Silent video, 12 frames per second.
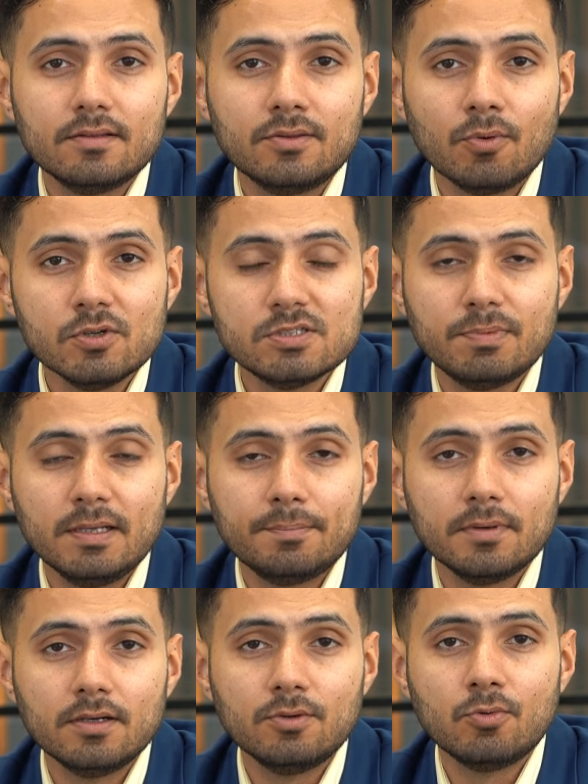those
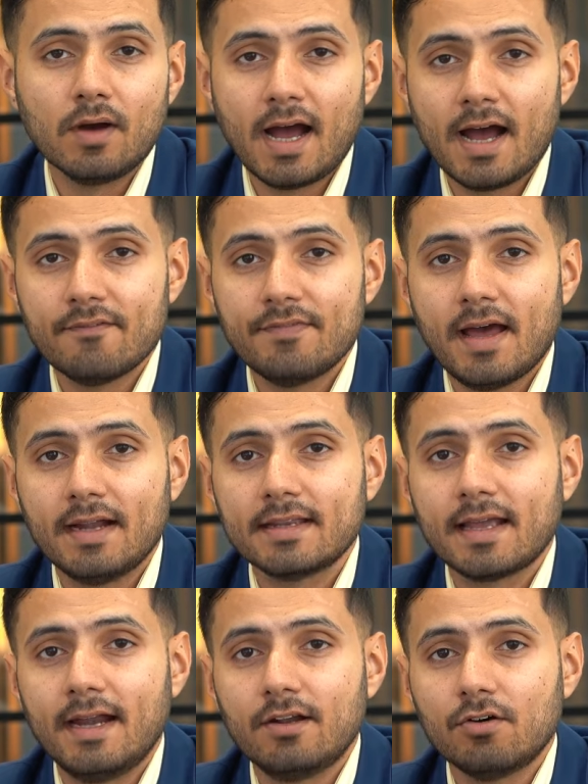people who have
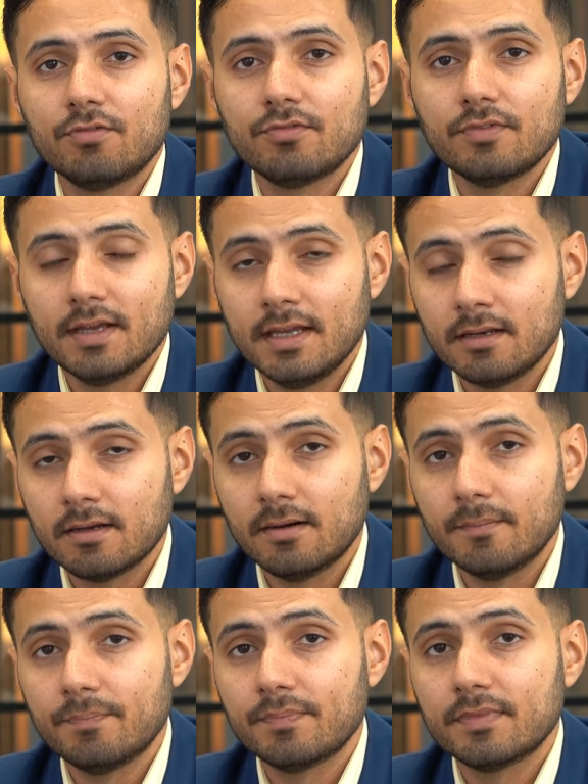that kind of
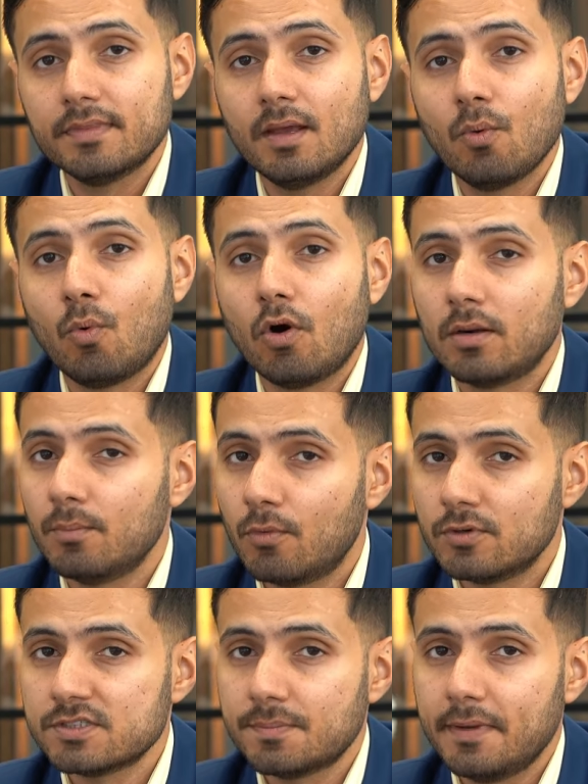income, they want
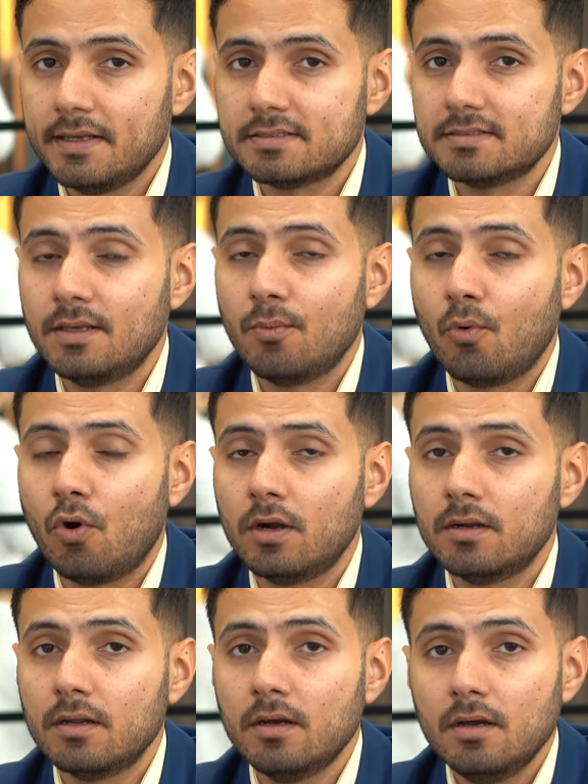more space, they
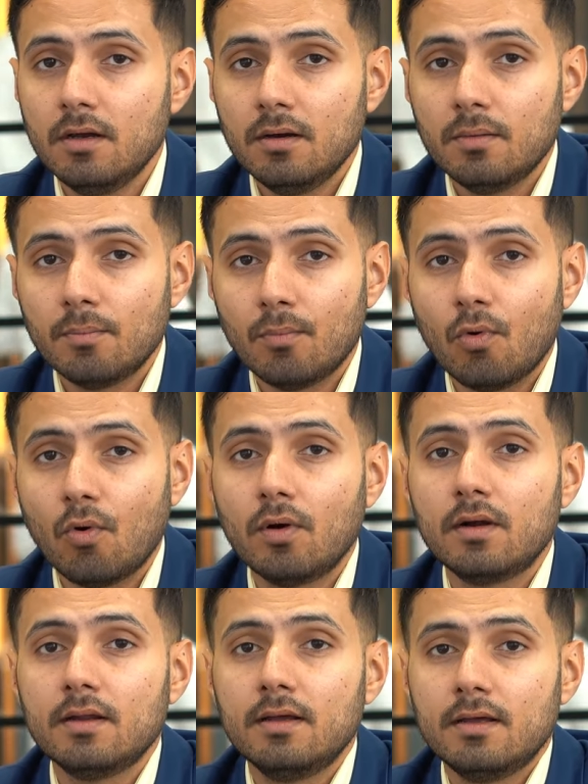want
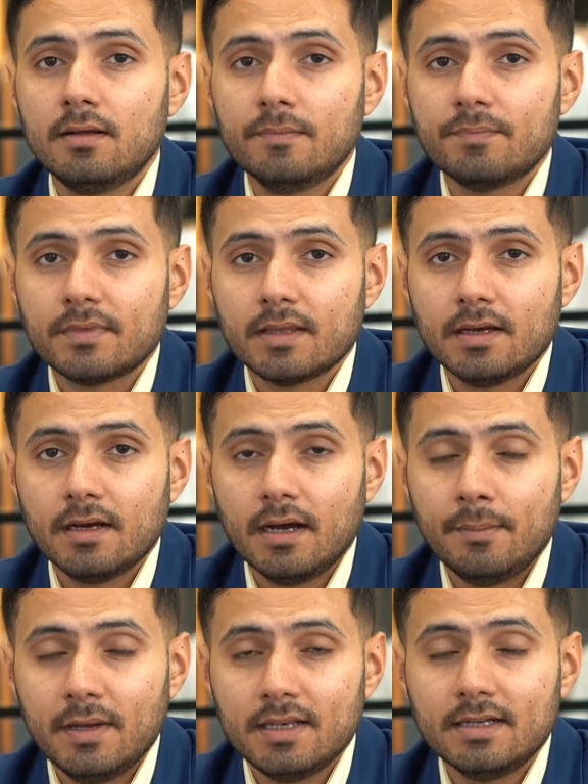more
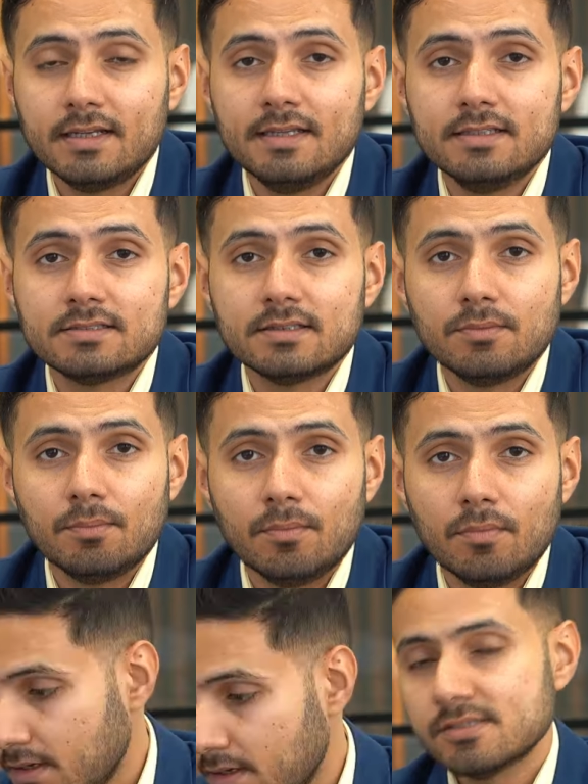amenities,
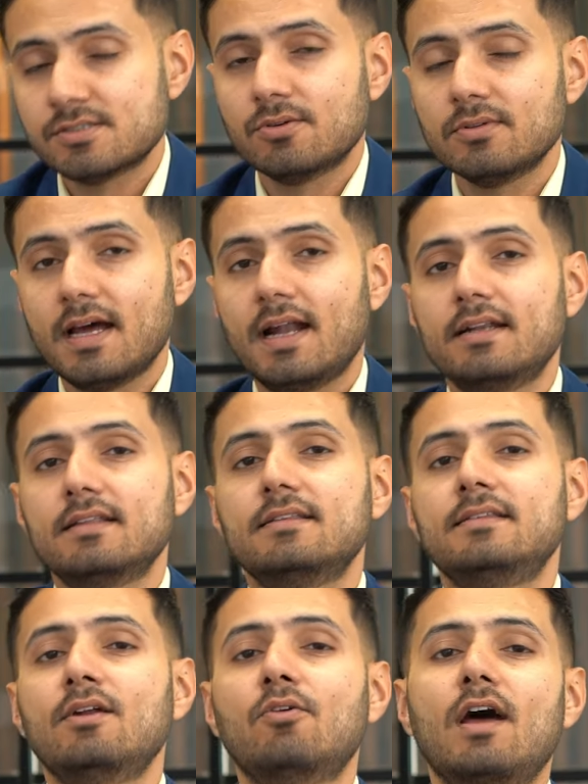so
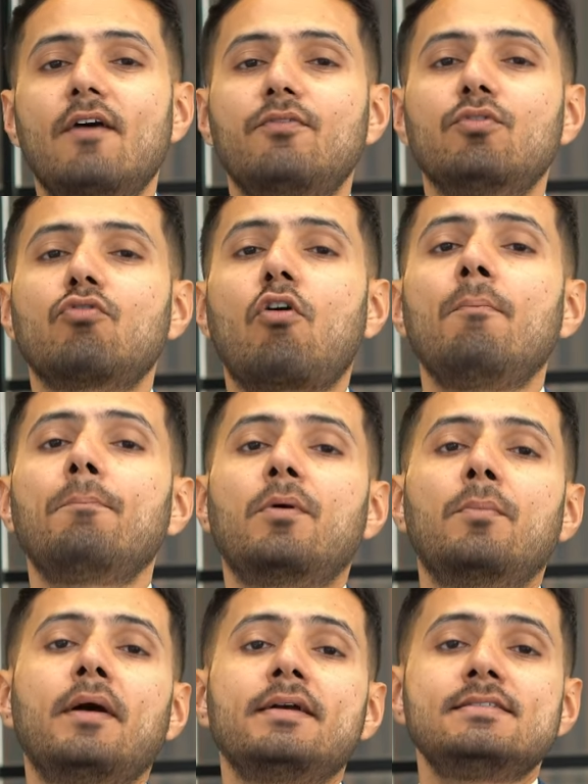that they don't have to
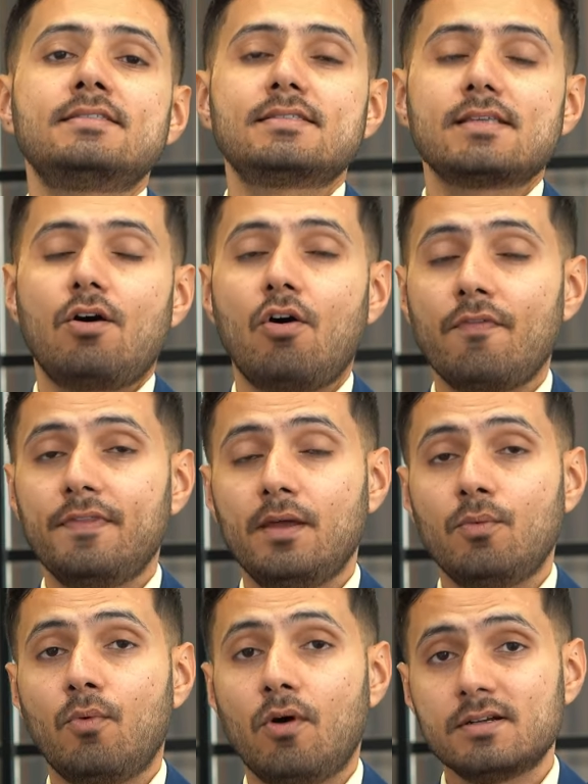compromise on
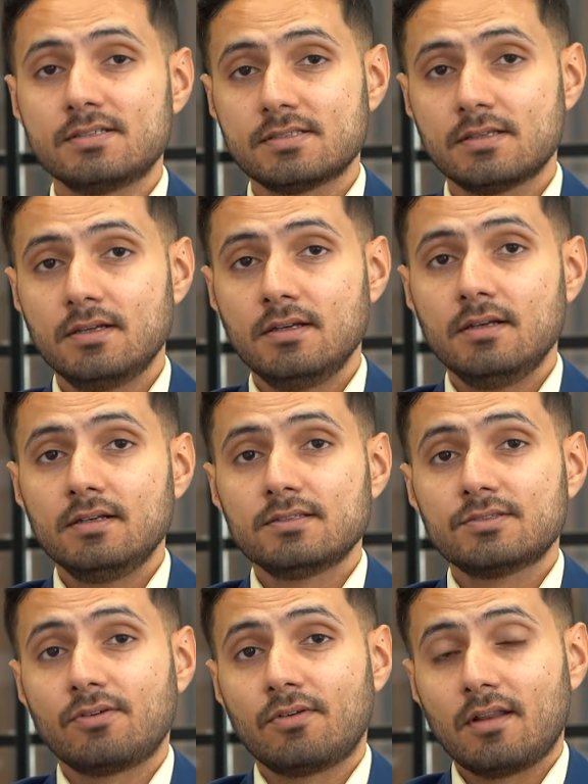their wants.
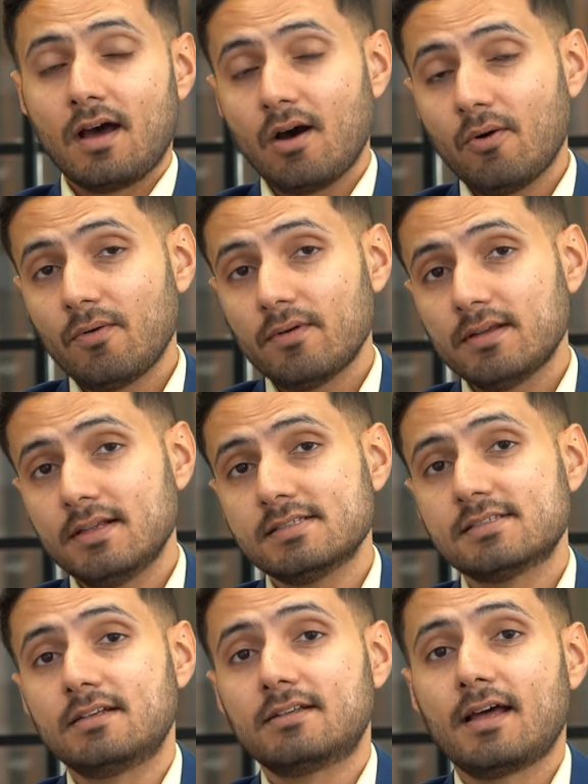So now
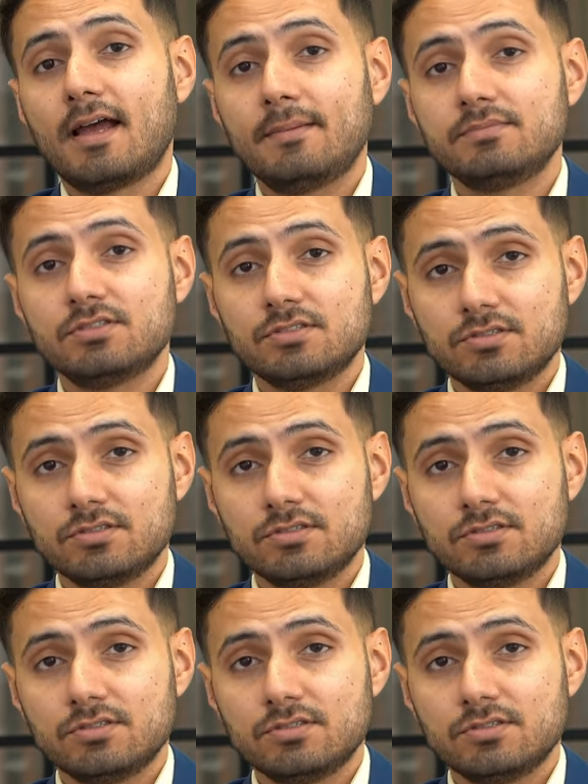is the time